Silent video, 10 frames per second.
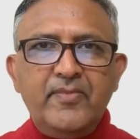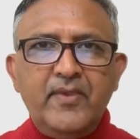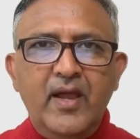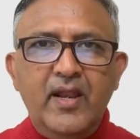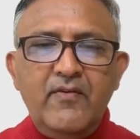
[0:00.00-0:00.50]

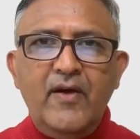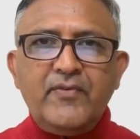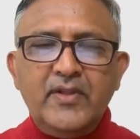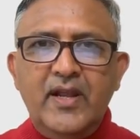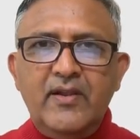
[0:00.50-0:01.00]
And even
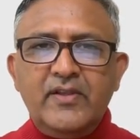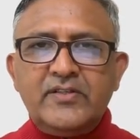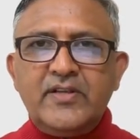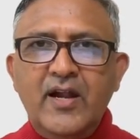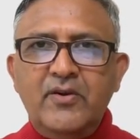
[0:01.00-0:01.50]
after that, you
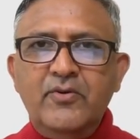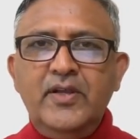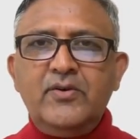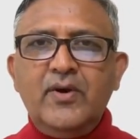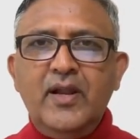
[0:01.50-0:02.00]
start
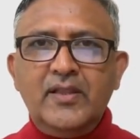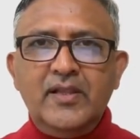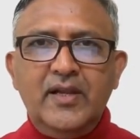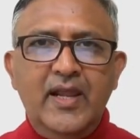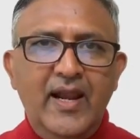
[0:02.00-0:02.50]
using to collect
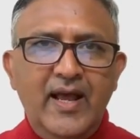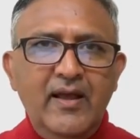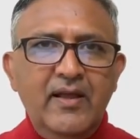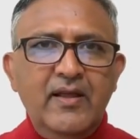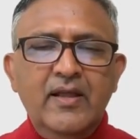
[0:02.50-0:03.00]
the data,